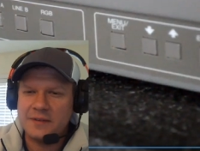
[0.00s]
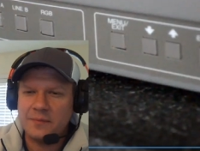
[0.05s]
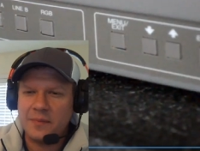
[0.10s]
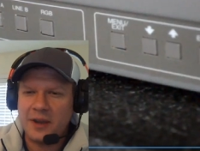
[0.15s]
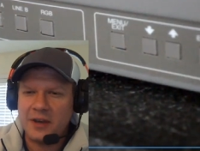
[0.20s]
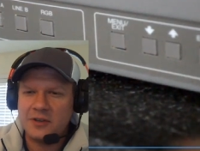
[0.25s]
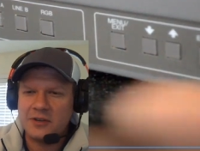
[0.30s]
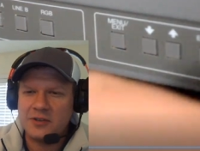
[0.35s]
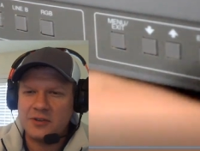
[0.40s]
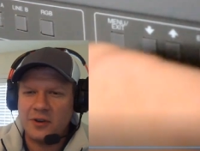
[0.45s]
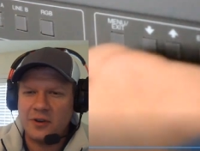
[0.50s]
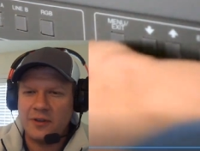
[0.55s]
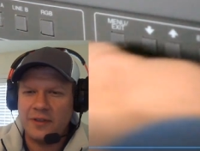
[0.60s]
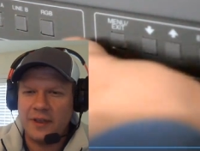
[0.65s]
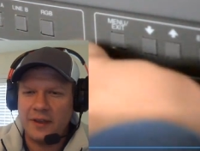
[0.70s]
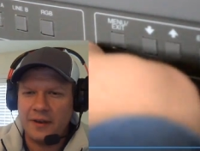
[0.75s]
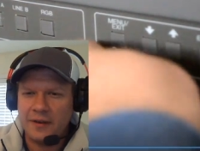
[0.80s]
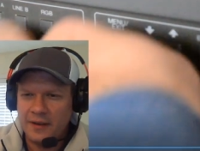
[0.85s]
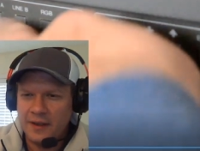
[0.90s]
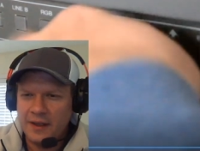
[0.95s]
and make sure
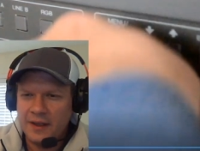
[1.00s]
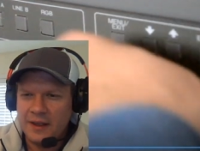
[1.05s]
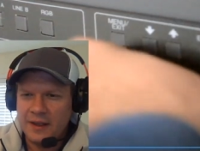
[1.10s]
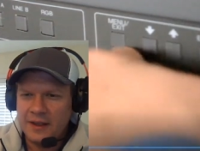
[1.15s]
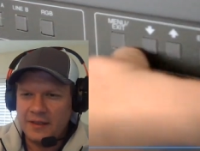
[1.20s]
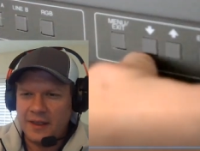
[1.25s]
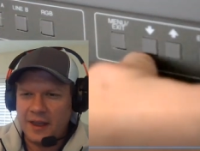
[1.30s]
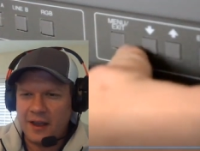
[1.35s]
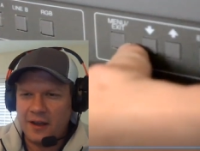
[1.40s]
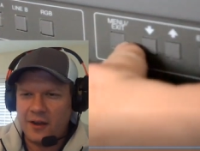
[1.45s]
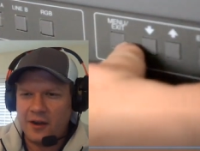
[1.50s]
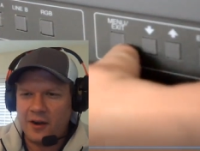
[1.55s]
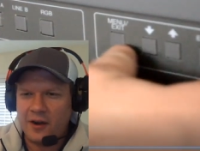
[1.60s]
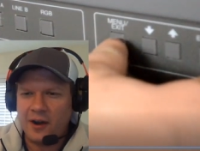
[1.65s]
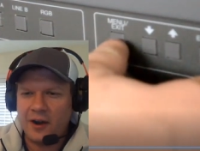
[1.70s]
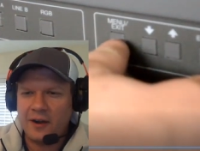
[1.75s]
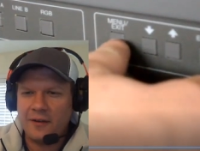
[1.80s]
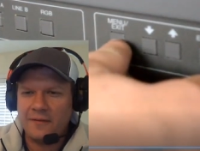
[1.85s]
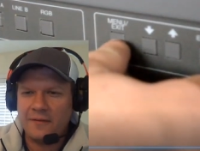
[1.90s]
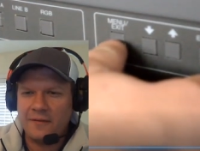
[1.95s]
that they
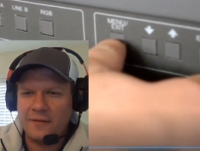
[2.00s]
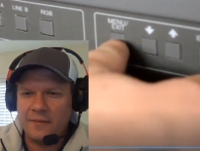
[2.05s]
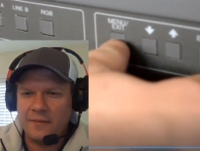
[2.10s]
are